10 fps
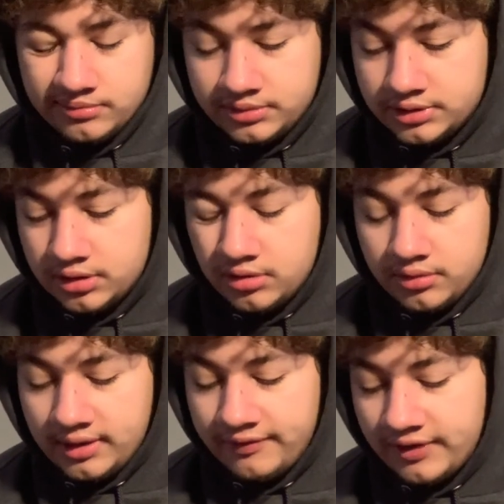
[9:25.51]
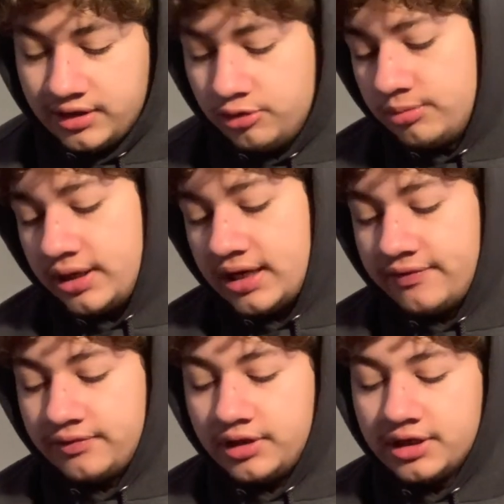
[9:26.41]
So if I do break off
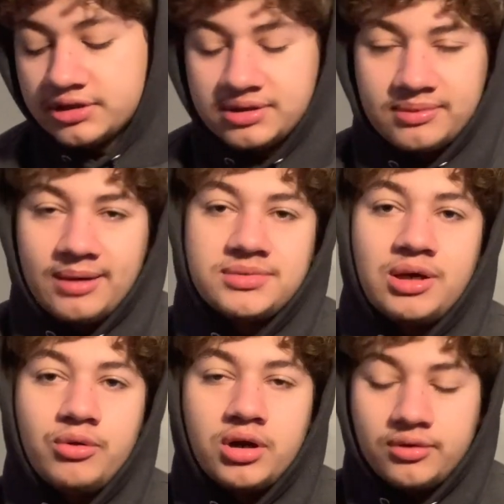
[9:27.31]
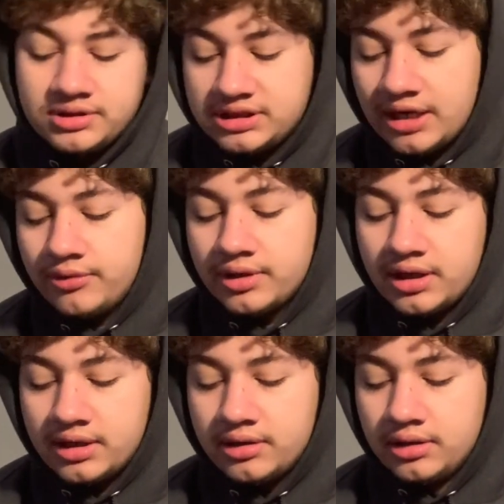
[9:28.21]
a leader, sometimes I won't always tie one
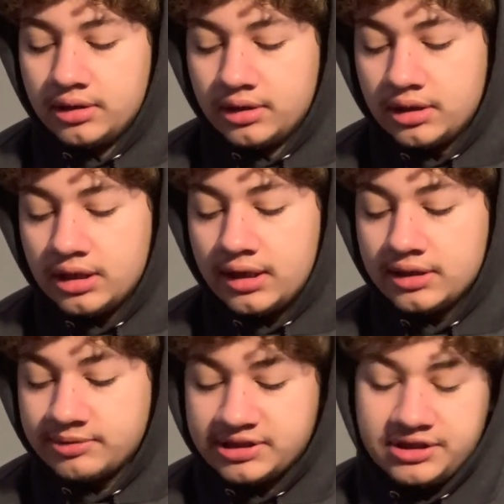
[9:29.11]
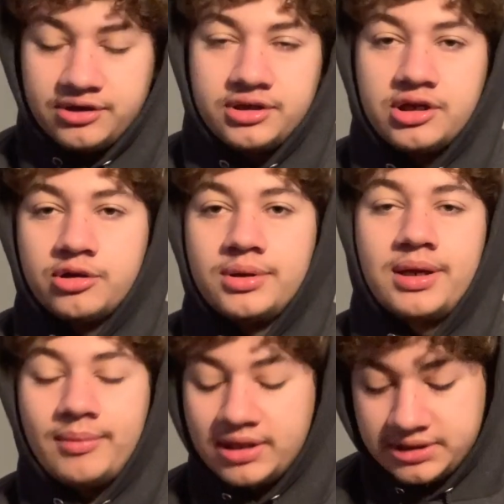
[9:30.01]
on. Especially during a tournament, I
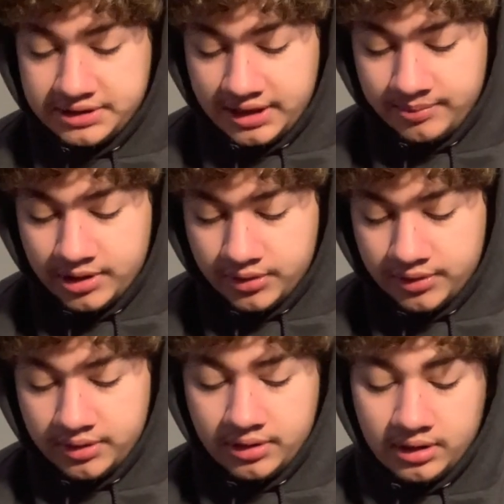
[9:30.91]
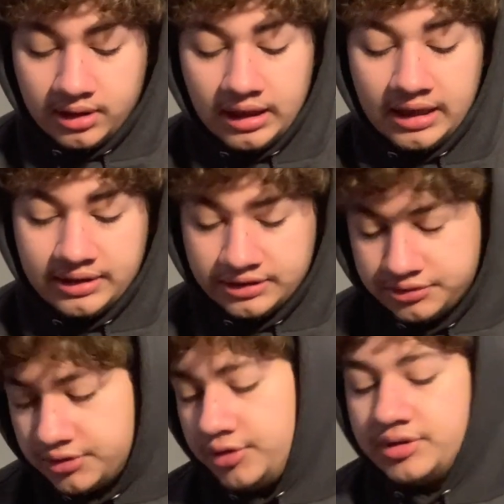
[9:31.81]
might just keep going, and this
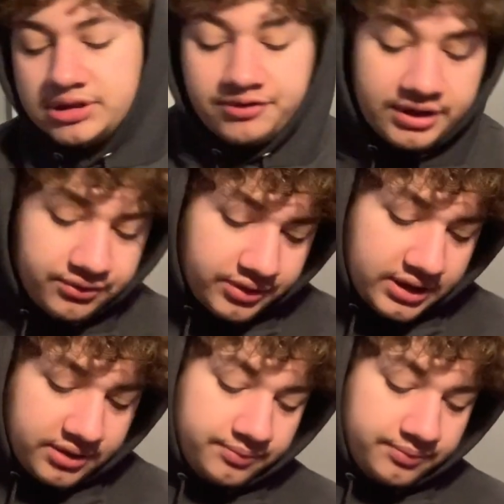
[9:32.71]
will do just fine with that.